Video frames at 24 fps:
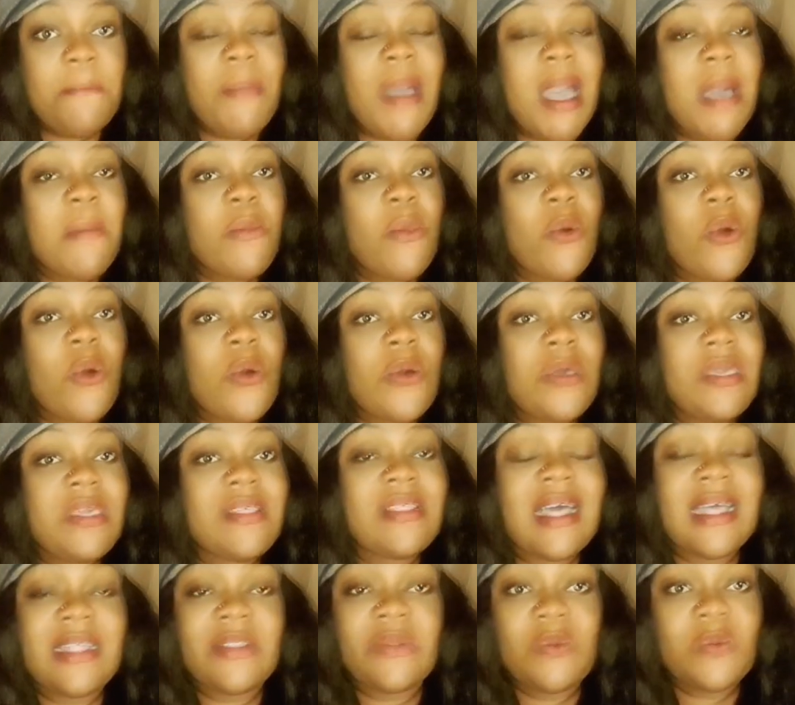Palm
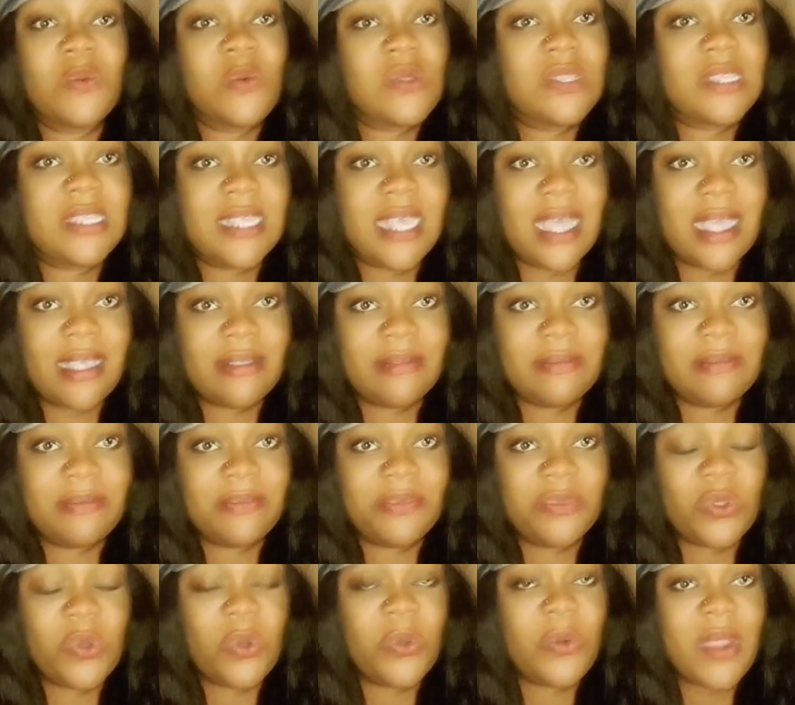oil and water.
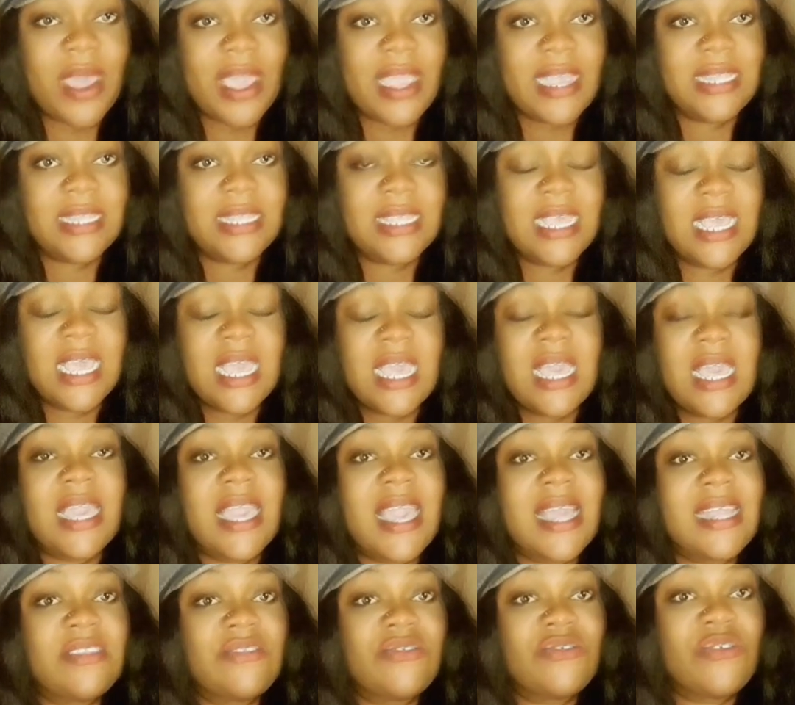All right,
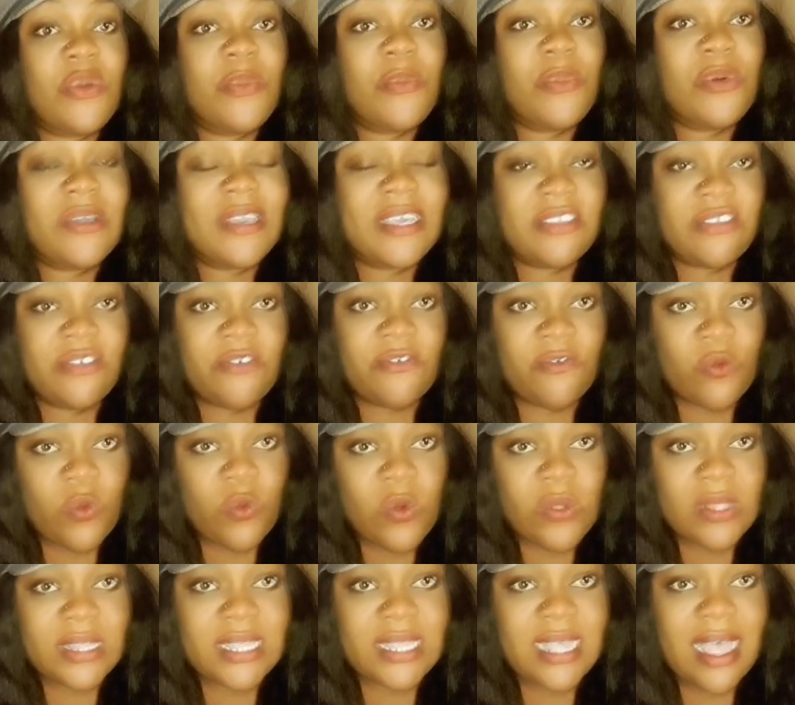get your bucket of
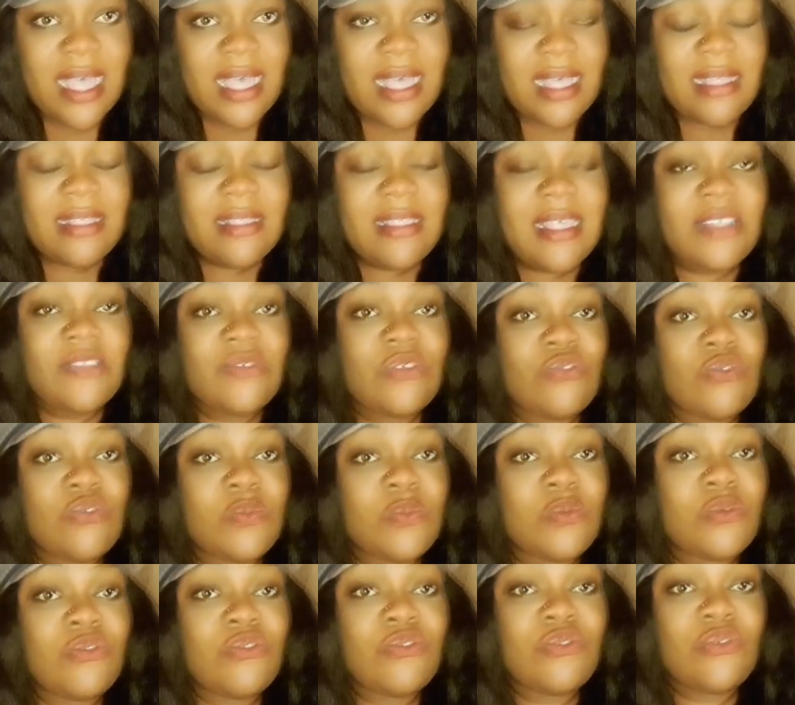water that you're
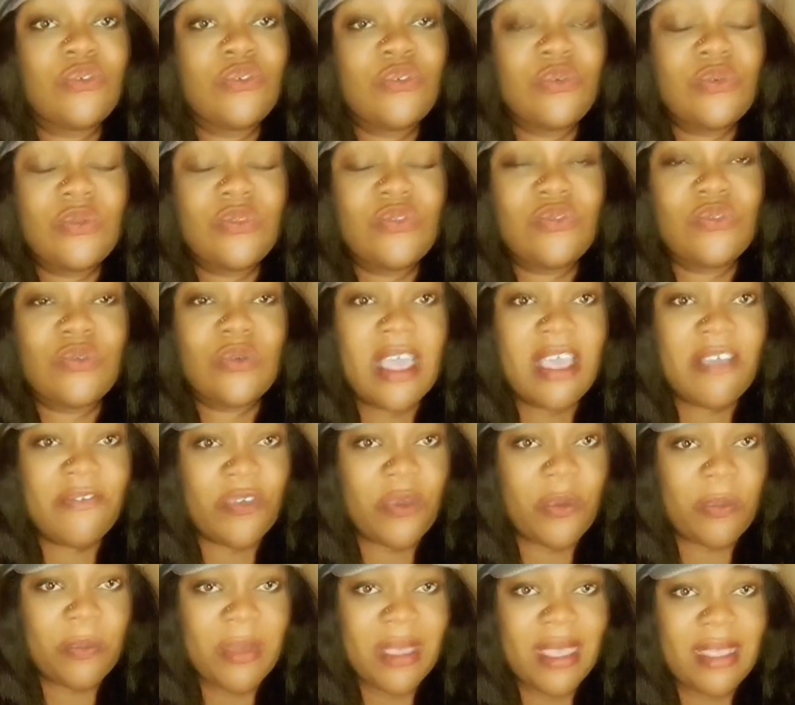supposed to use to have
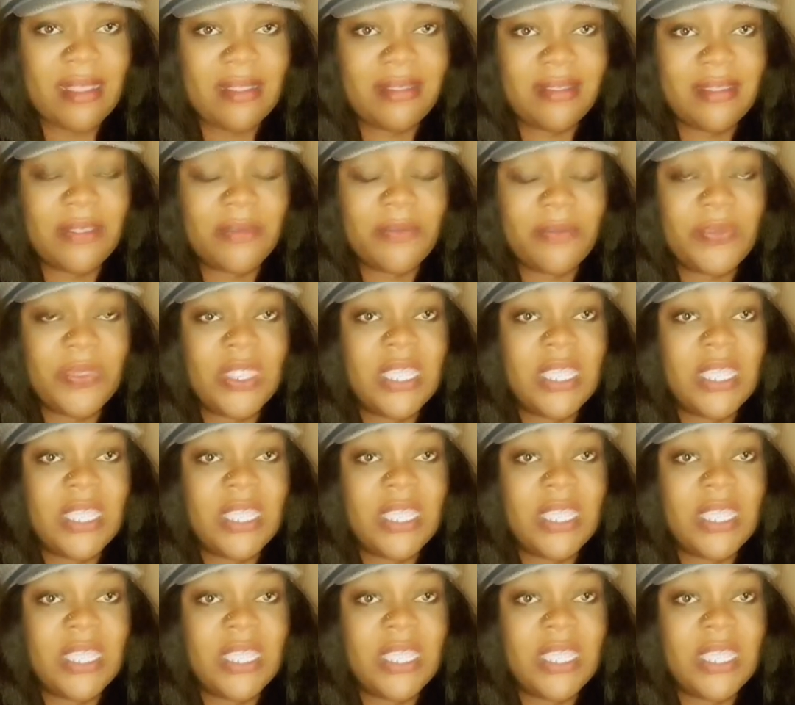your bath.